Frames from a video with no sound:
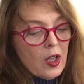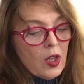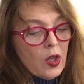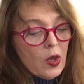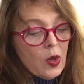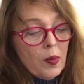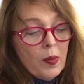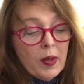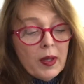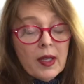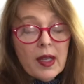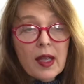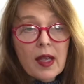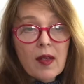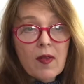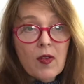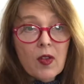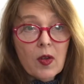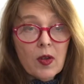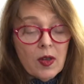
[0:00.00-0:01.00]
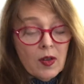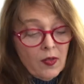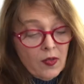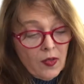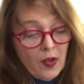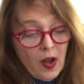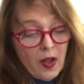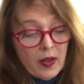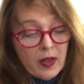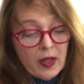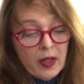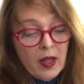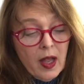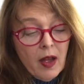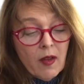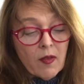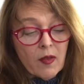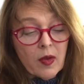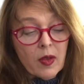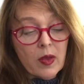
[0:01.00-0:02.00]
You believe you can fall in
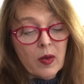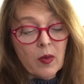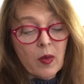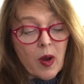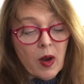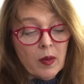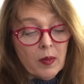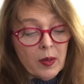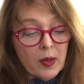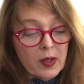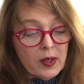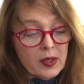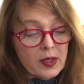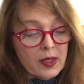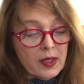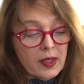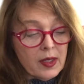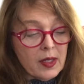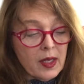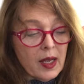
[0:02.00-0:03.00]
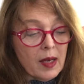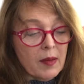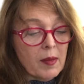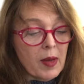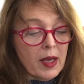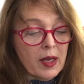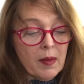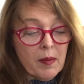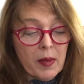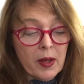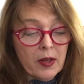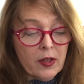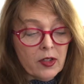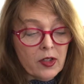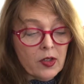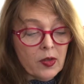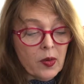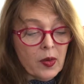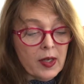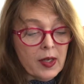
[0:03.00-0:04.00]
love with the wrong person and make a better
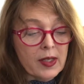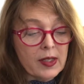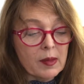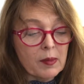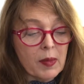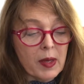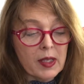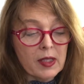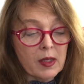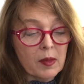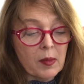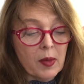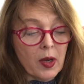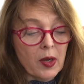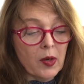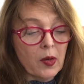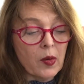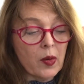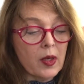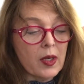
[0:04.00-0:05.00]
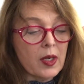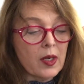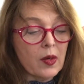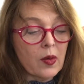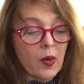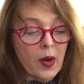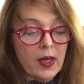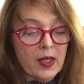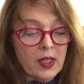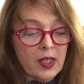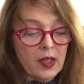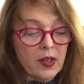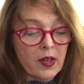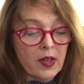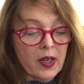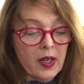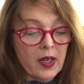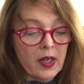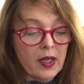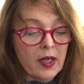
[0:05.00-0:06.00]
choice based upon
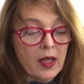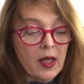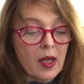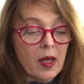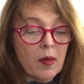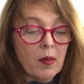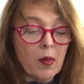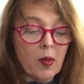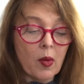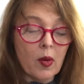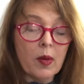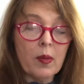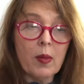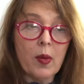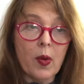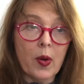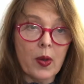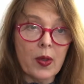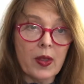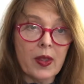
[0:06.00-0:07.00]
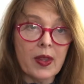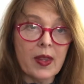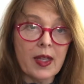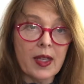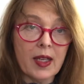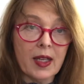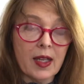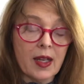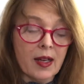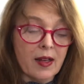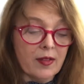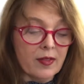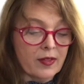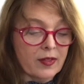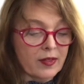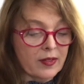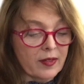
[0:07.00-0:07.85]
criteria more important than love.